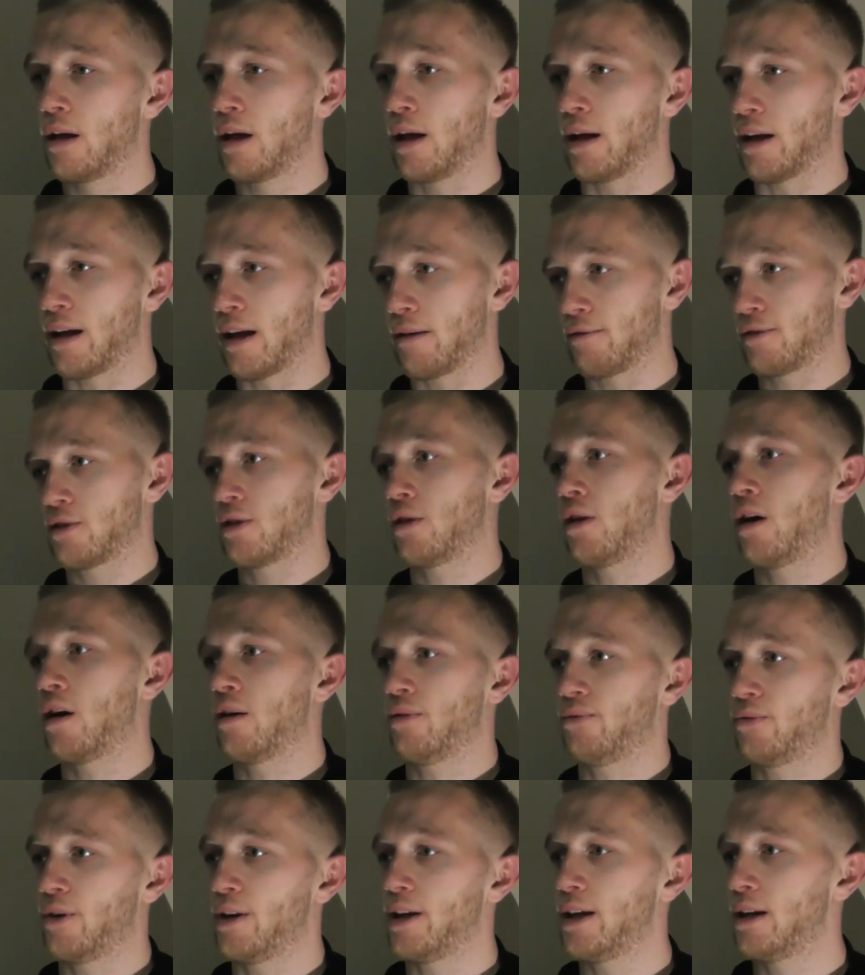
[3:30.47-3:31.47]
it gave us a lot
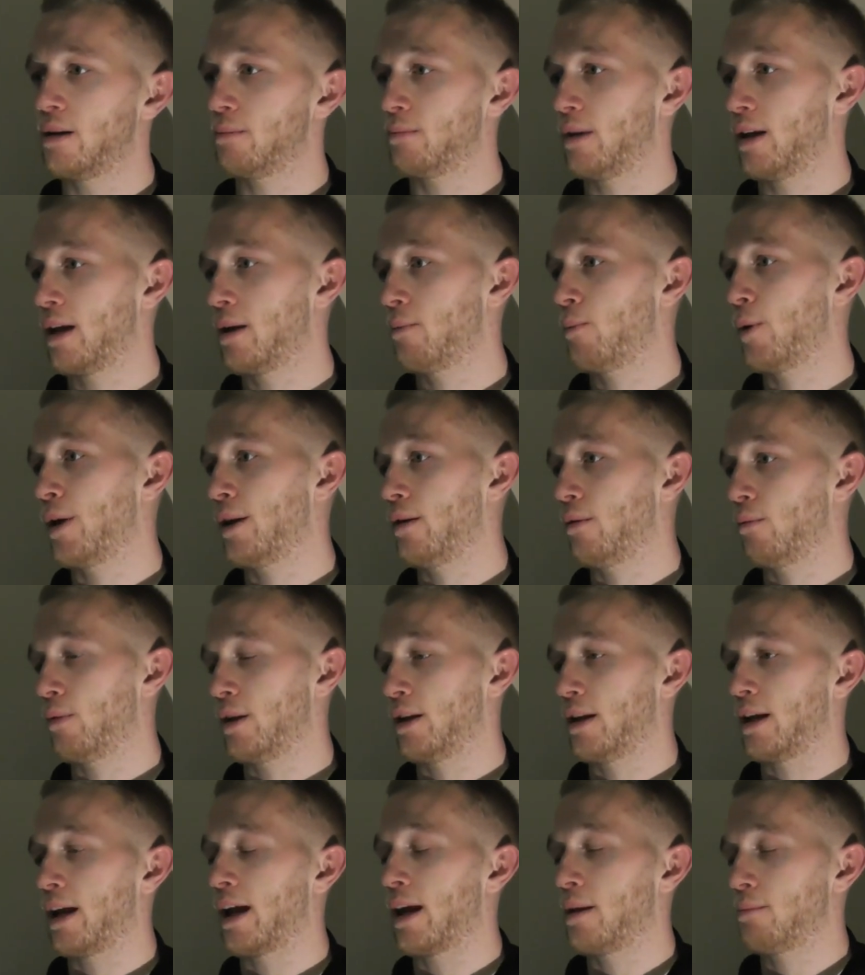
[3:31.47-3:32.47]
of freedom then
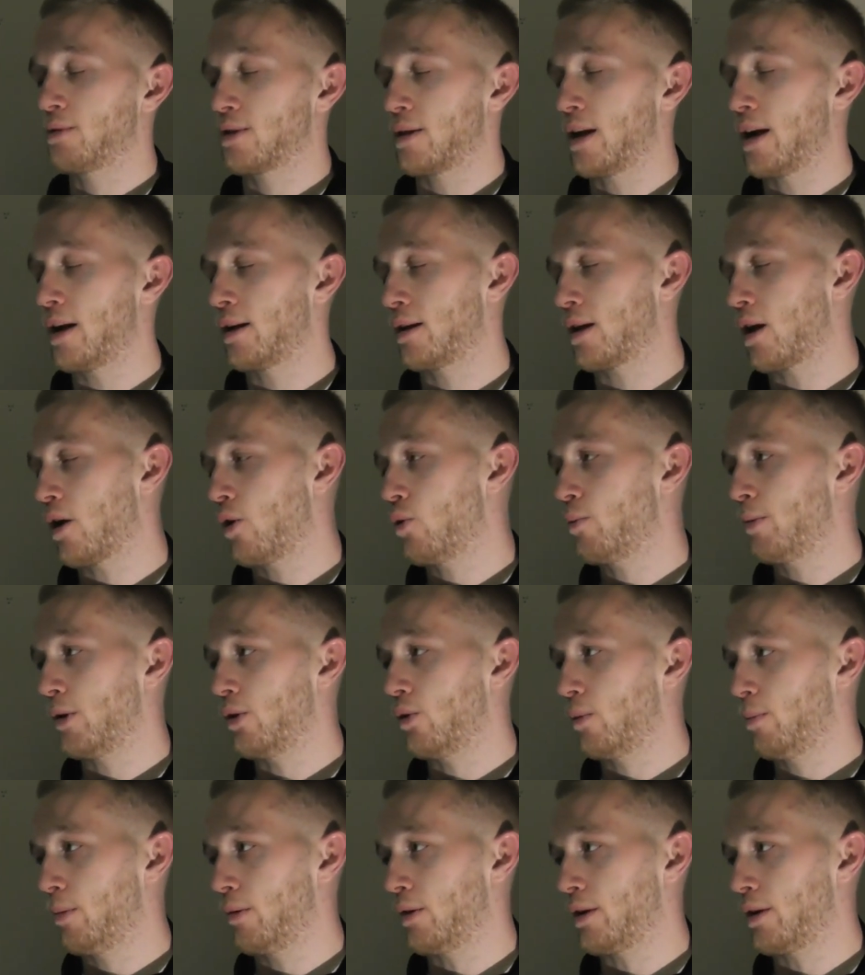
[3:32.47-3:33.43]
when the game started to open up.